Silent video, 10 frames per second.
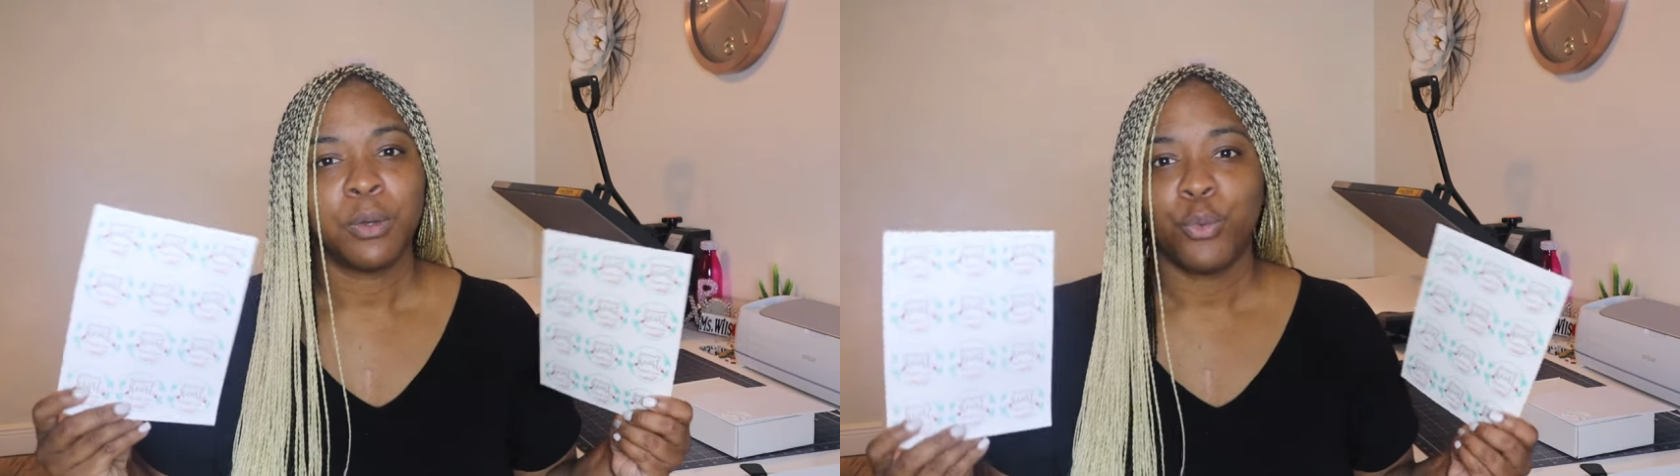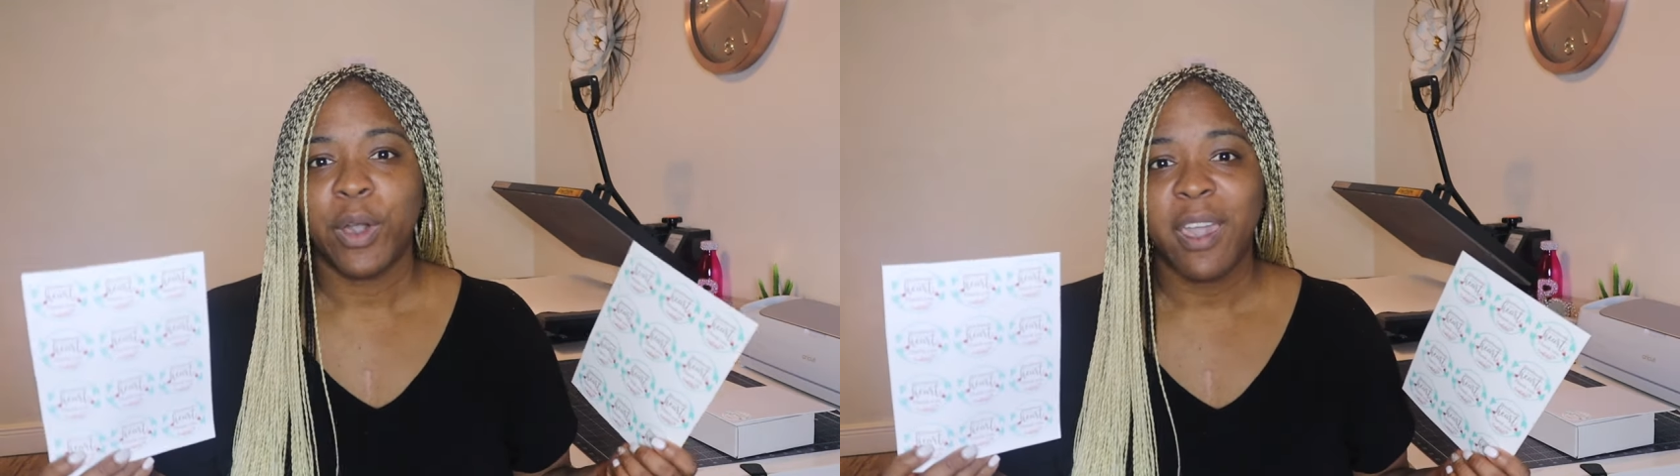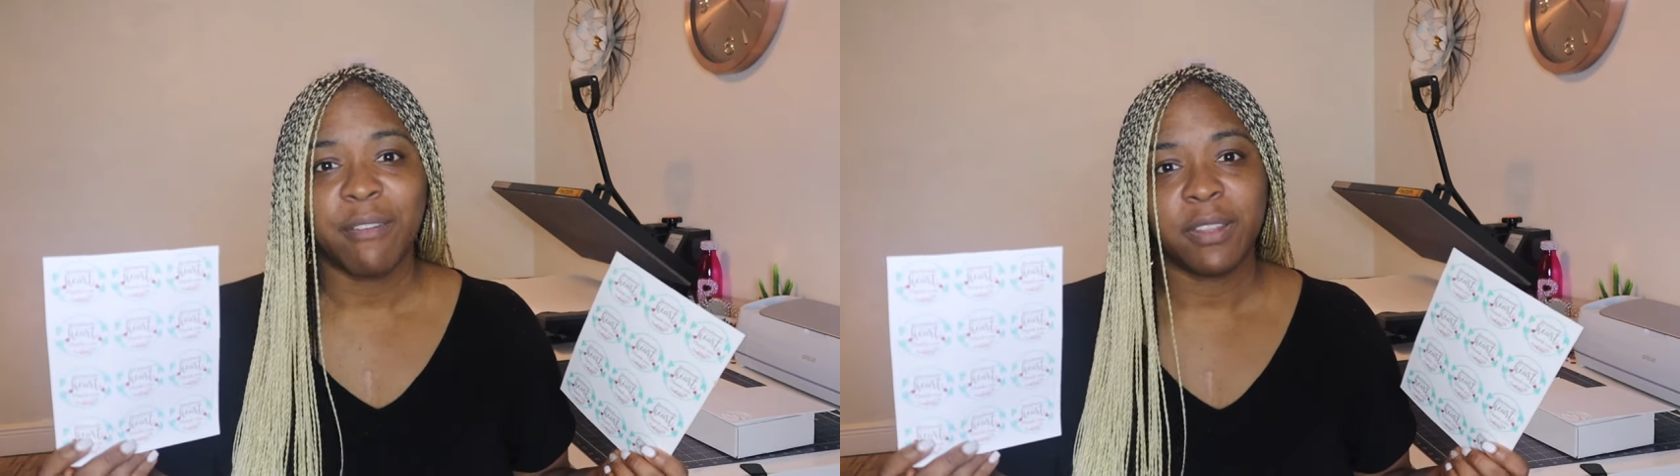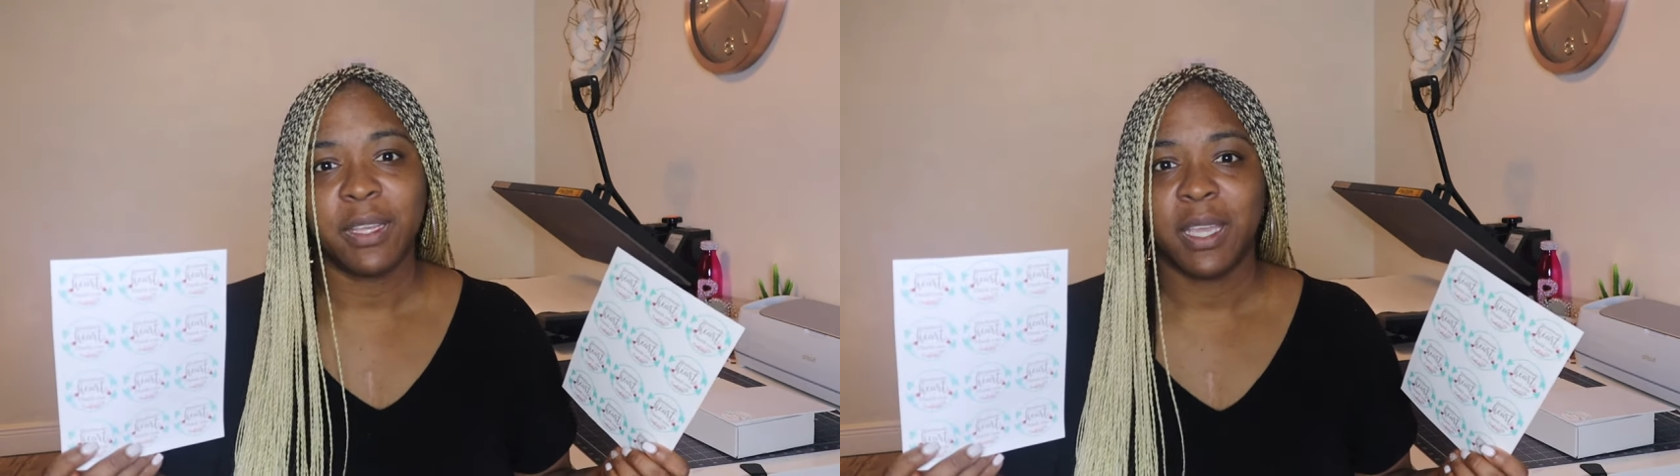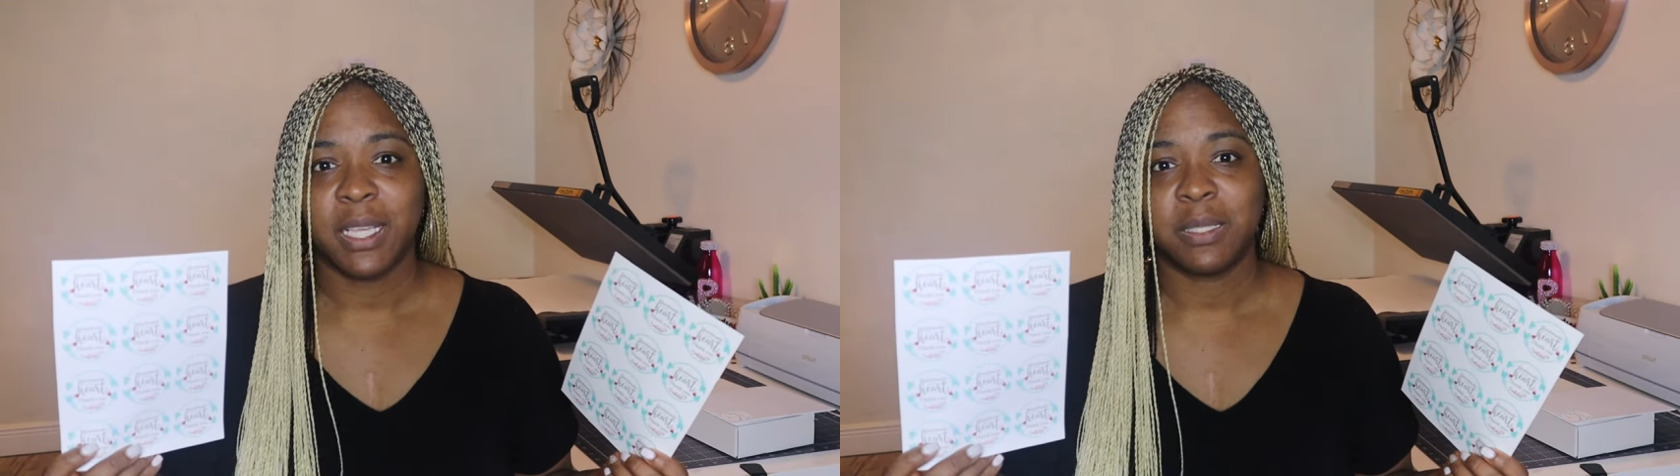whatever
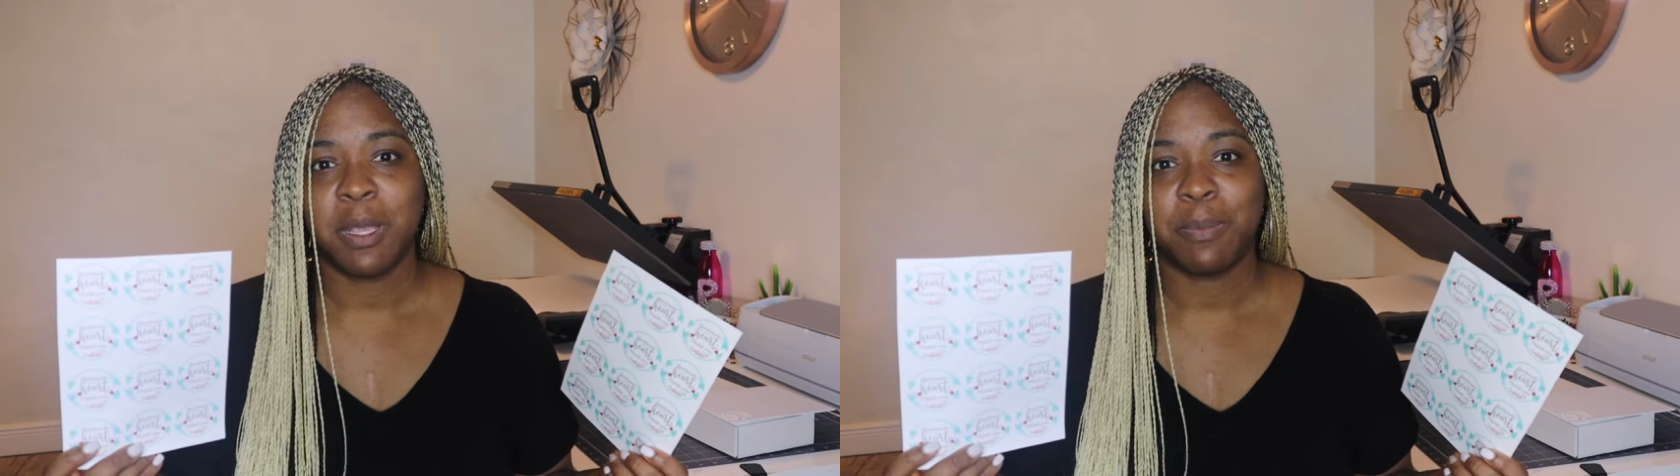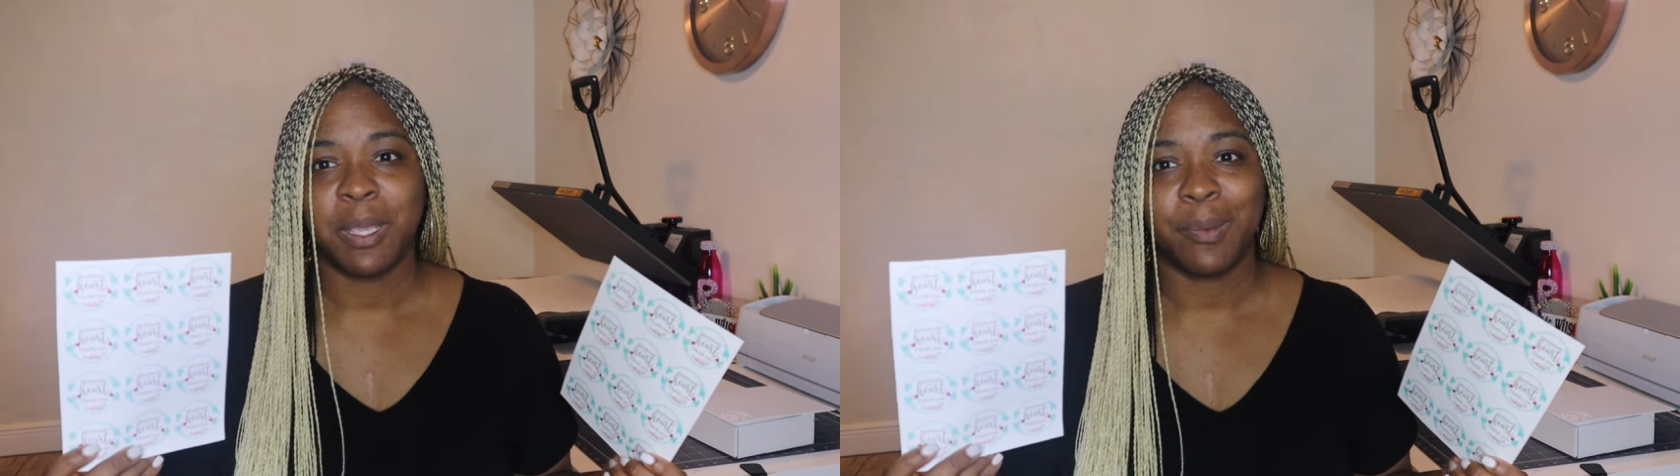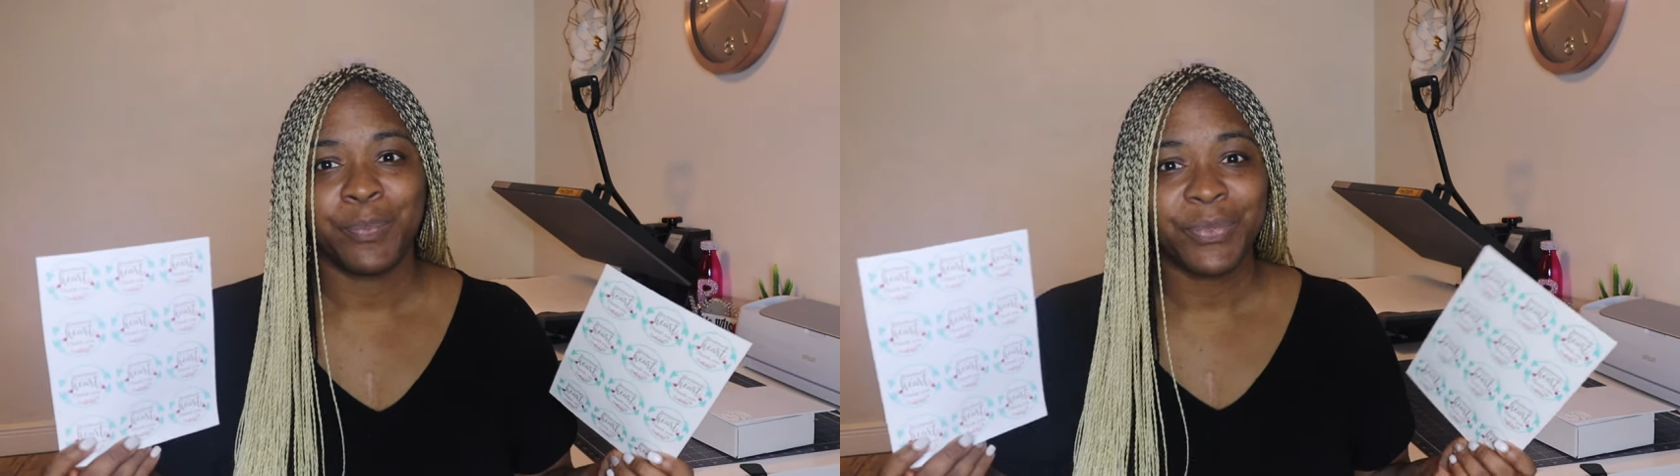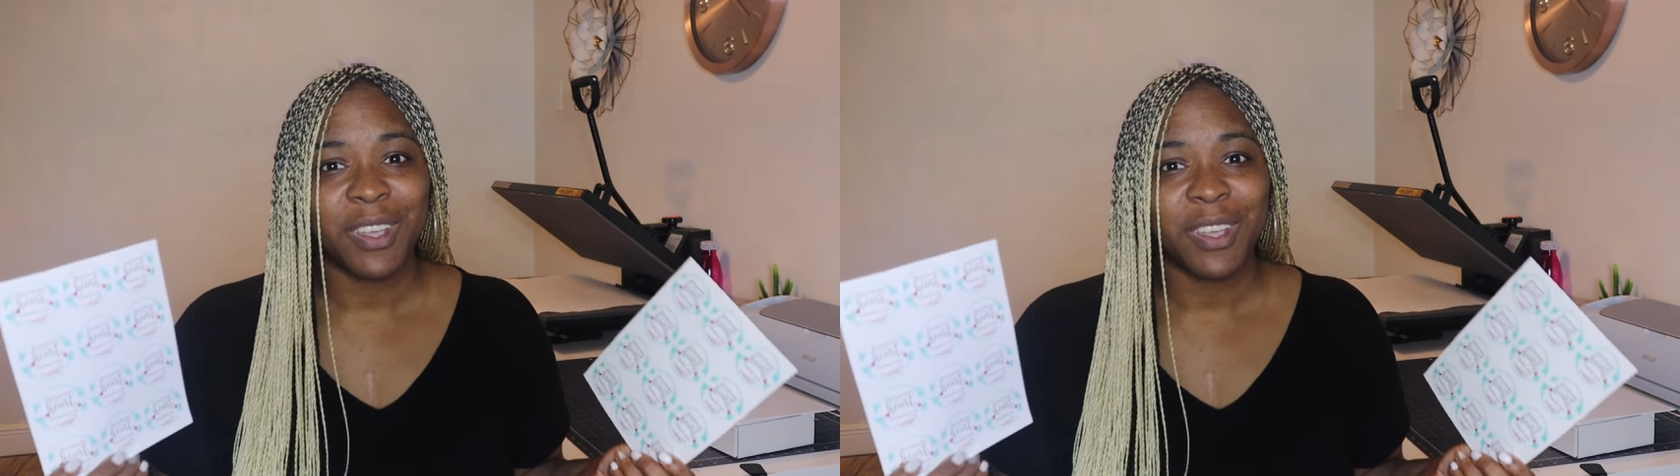the case may be.